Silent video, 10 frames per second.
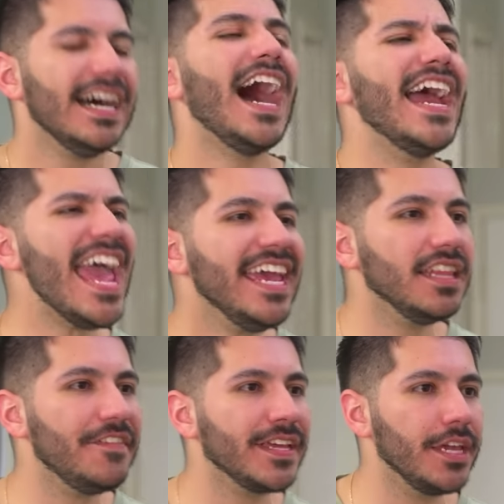I hate
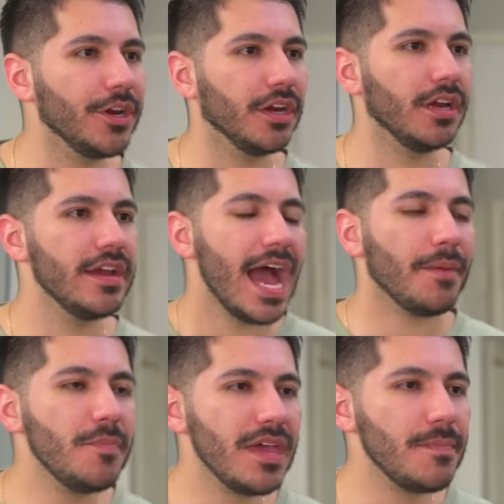living here. I'm
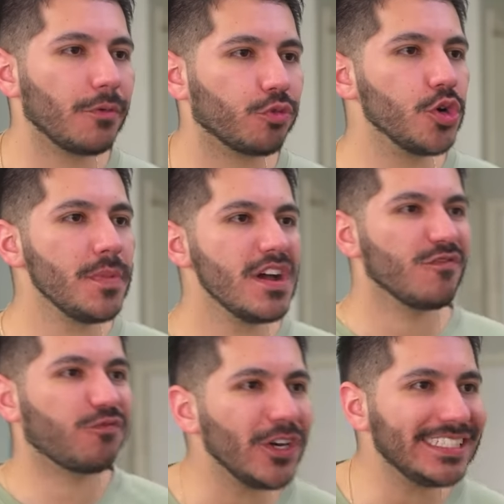gonna be in my room,
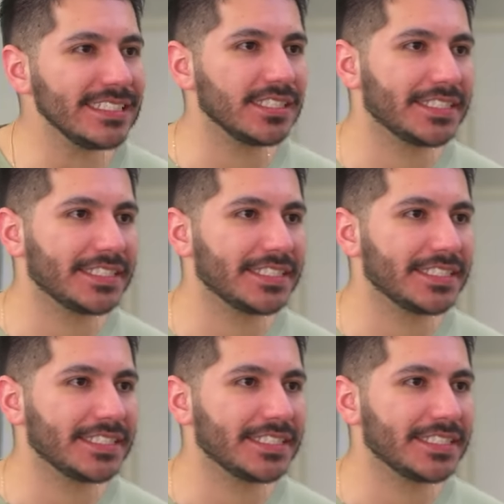freezing to